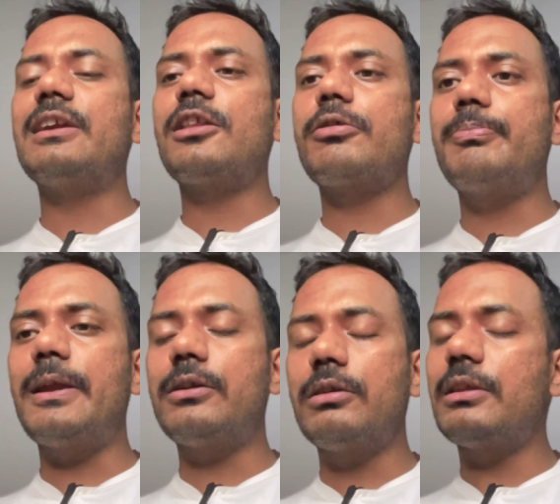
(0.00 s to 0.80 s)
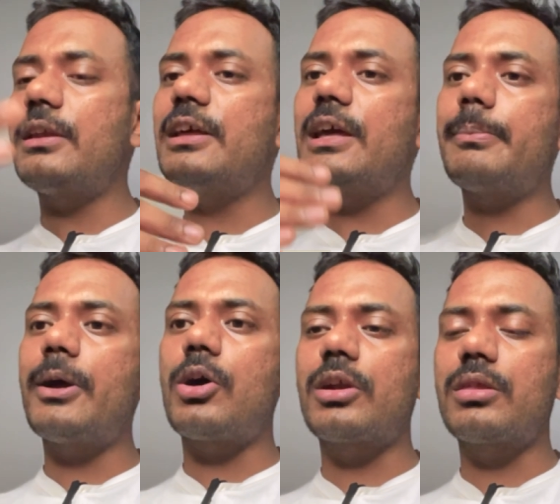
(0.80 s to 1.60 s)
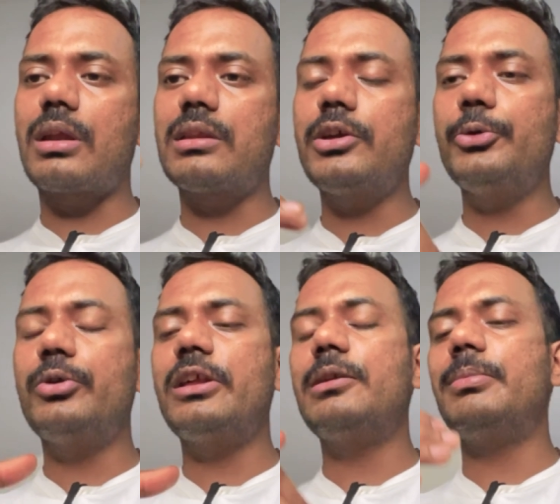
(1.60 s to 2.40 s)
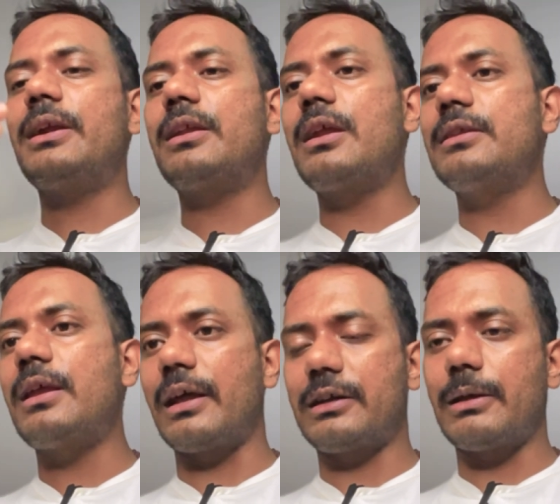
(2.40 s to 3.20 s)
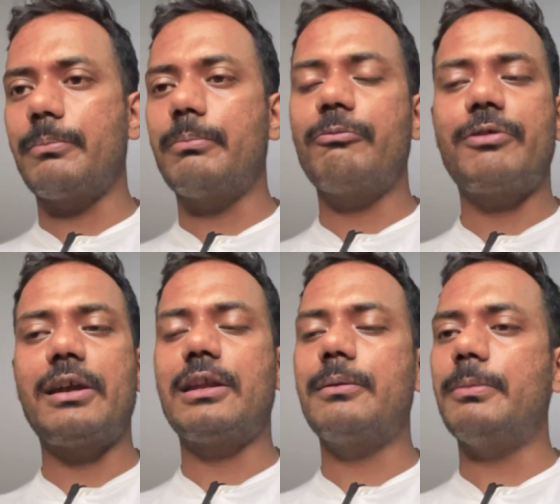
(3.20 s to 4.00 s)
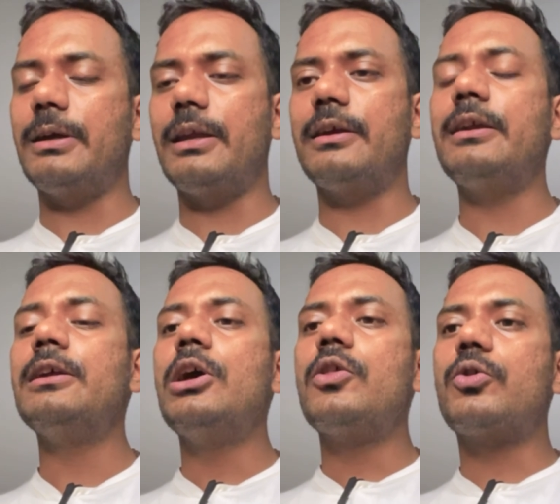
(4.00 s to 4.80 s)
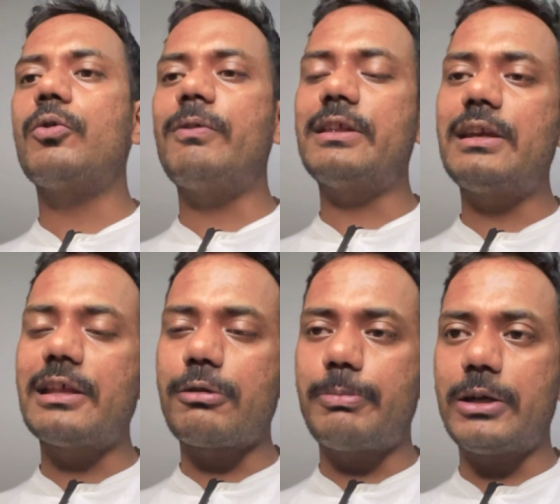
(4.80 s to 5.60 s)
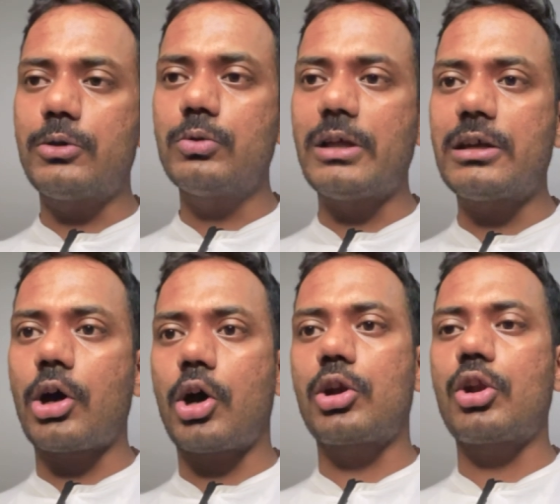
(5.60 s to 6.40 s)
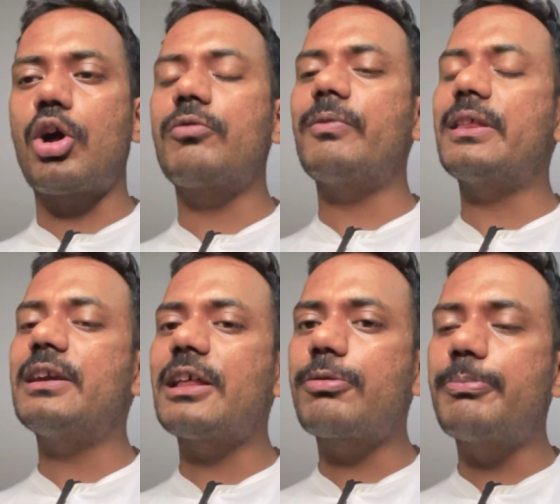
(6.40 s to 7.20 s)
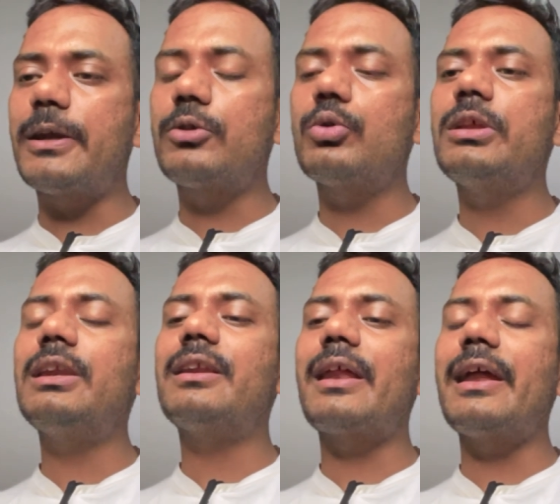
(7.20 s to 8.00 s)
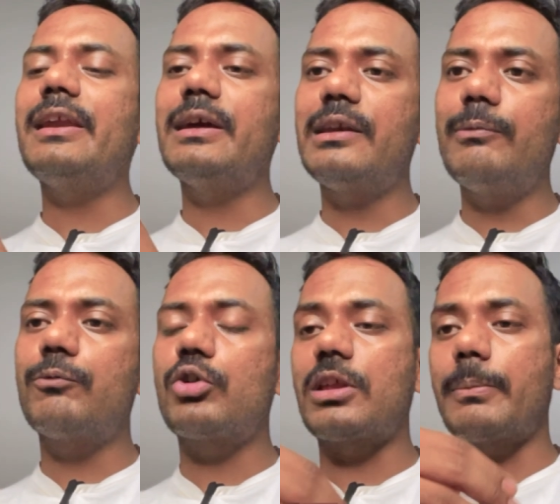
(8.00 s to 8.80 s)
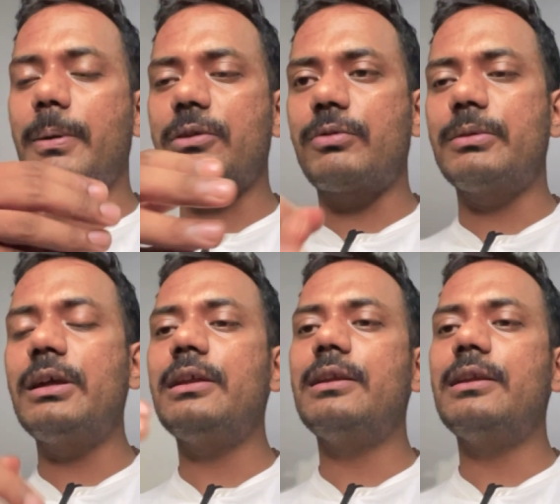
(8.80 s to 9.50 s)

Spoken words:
it is split, the nearby organs are the urinary bladder and the rectum, front and behind, right? So whether it has spread to that or not, whether it has spread to the draining lymph nodes apart from the